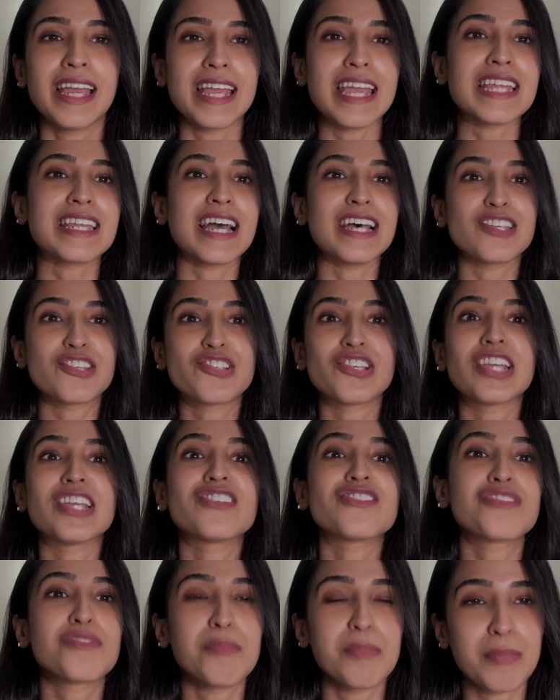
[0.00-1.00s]
It has
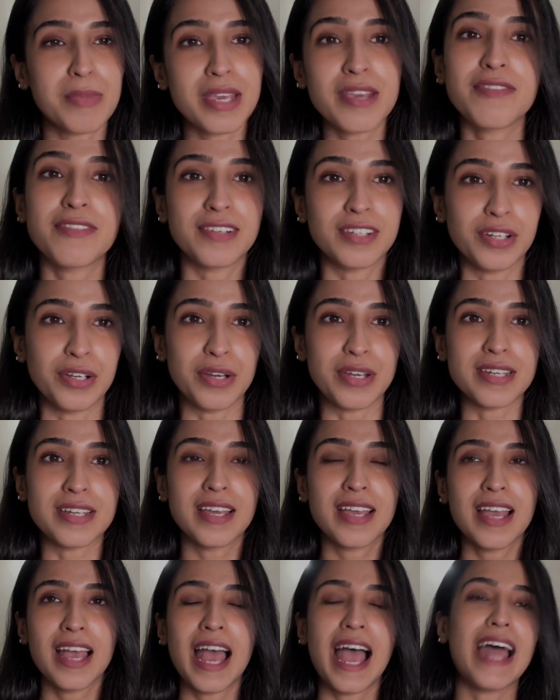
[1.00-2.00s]
changed me for good.
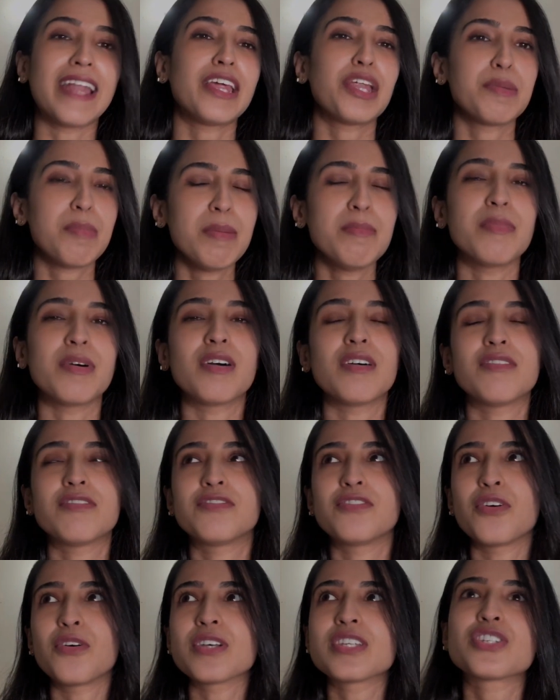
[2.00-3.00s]
And I remember
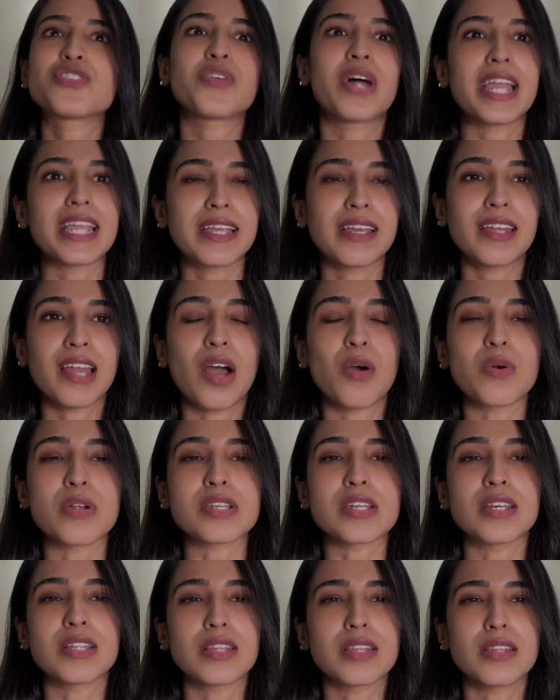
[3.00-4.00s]
first trying it out
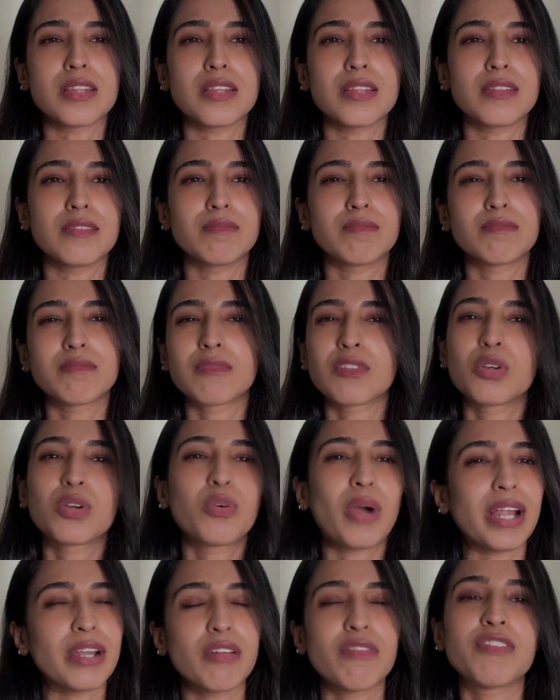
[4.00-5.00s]
in
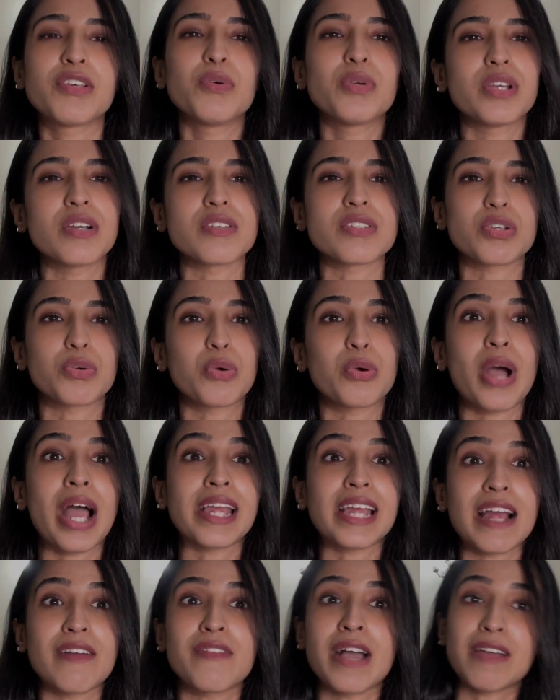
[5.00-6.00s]
quite a few years ago.
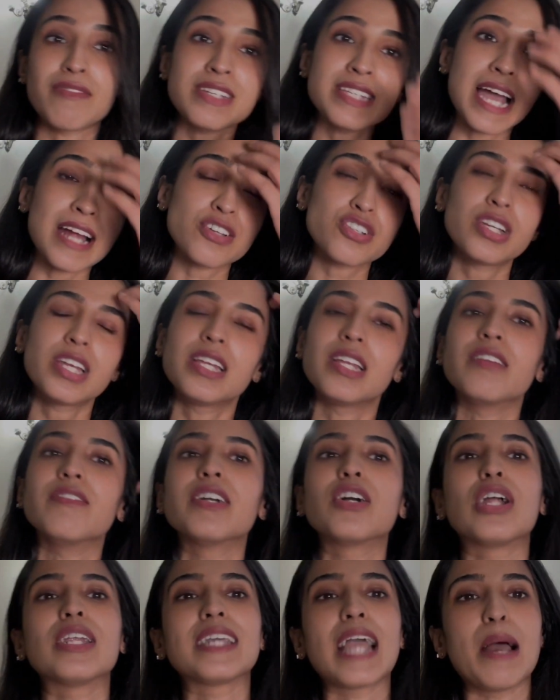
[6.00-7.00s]
I was actually living on